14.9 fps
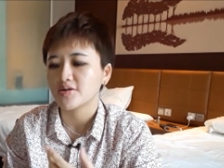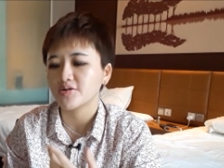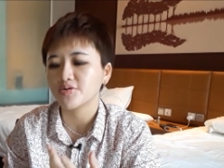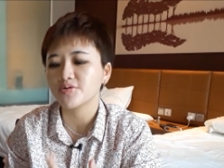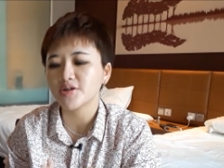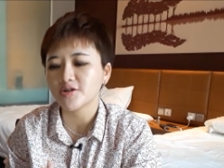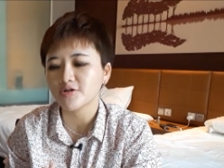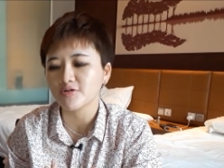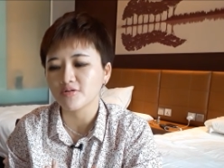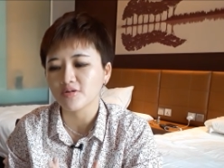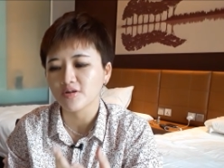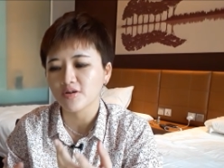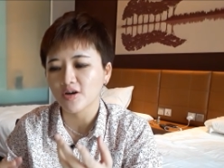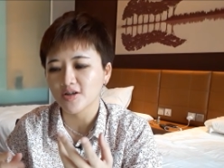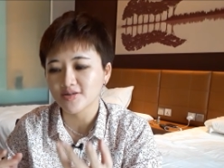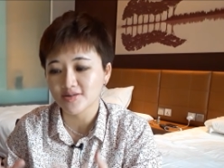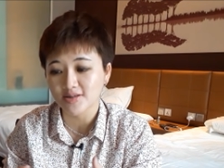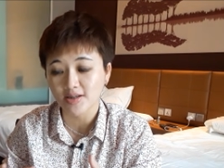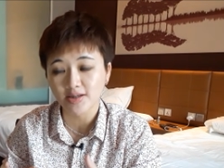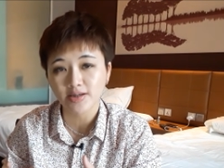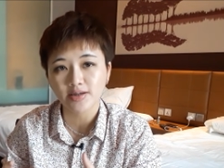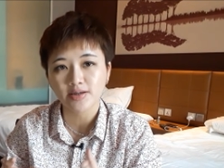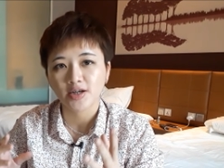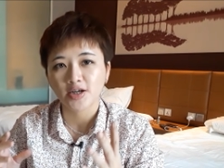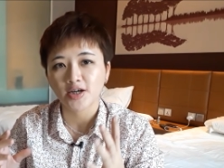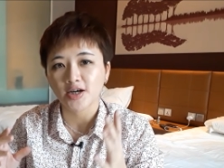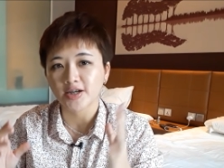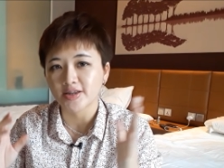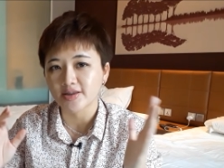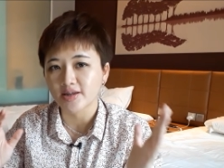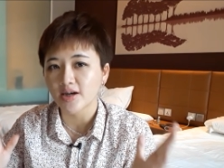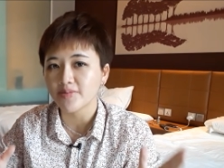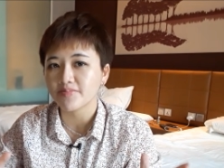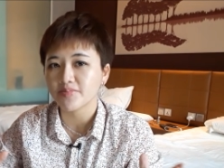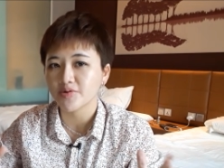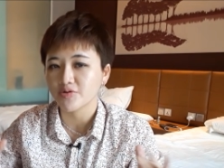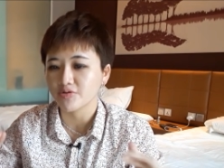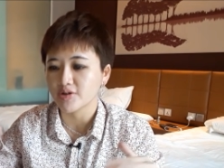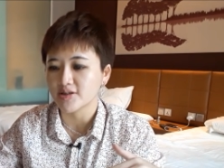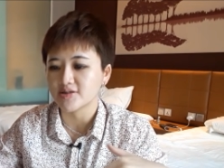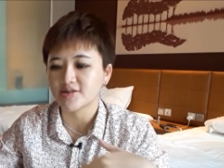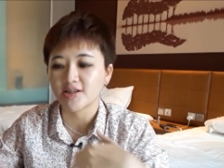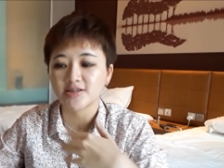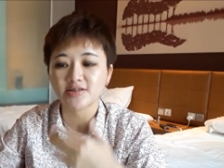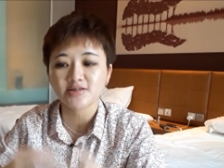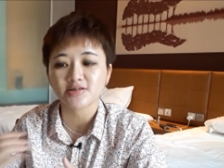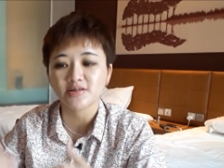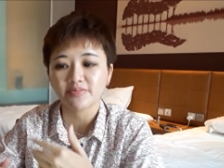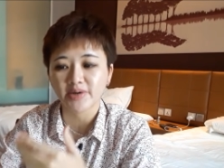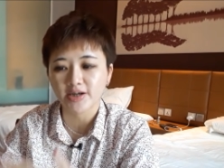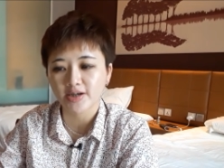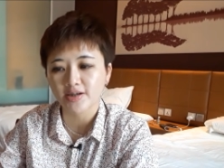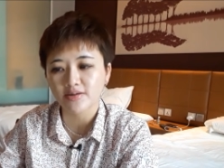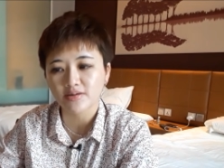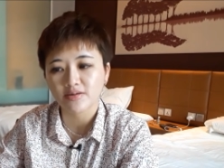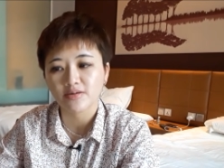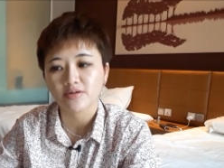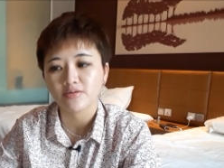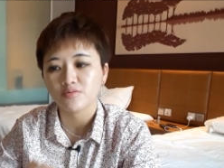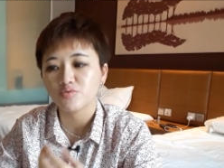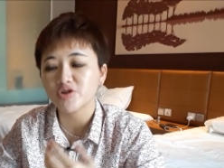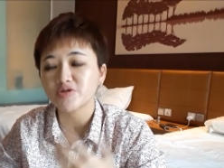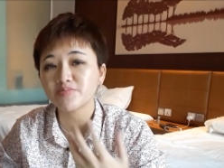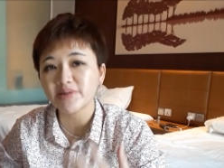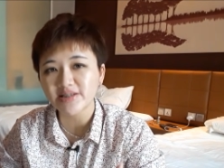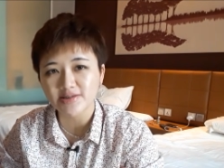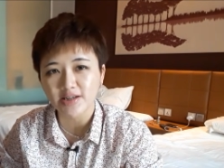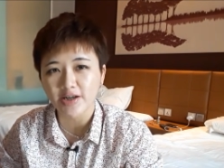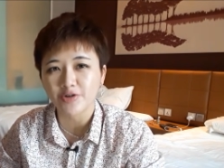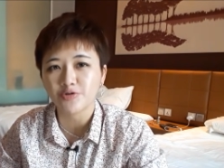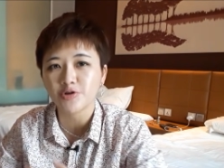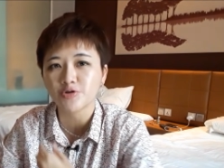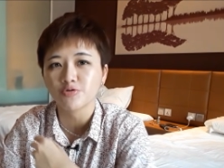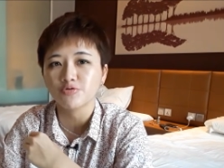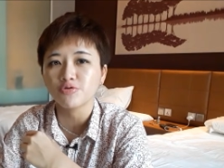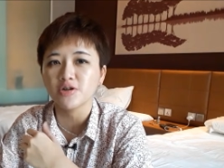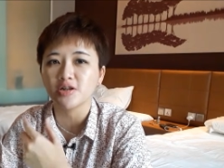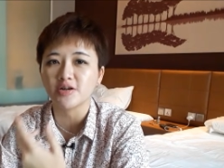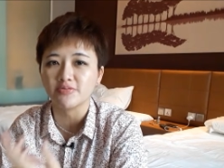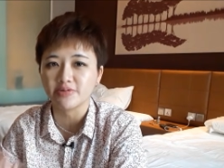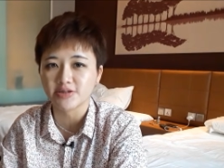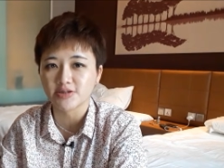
you need to constantly adapt to the changes in the market, which means that you need to do a lot of